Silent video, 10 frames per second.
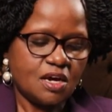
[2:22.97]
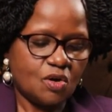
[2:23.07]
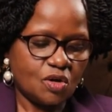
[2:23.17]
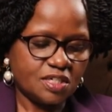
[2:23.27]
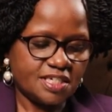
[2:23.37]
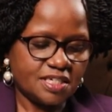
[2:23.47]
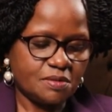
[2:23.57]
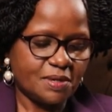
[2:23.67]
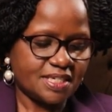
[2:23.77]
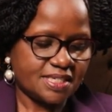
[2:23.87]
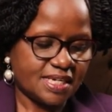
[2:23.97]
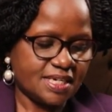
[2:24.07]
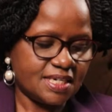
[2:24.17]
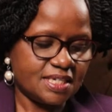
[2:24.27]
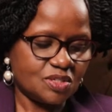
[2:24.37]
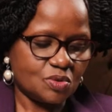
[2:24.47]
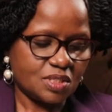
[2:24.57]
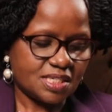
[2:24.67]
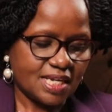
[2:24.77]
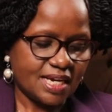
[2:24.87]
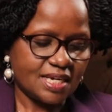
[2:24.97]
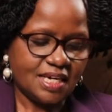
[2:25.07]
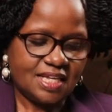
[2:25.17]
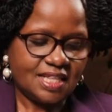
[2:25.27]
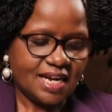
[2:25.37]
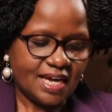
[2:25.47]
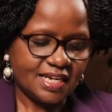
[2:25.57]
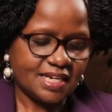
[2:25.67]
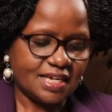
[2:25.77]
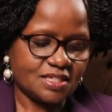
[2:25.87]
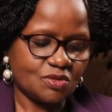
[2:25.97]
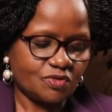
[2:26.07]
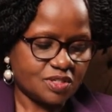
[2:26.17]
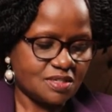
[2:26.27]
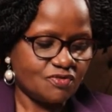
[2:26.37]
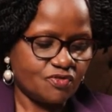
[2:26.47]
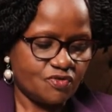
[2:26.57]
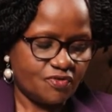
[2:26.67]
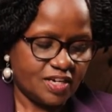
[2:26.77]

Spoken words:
God did by sending his own Son in the likeness of sinful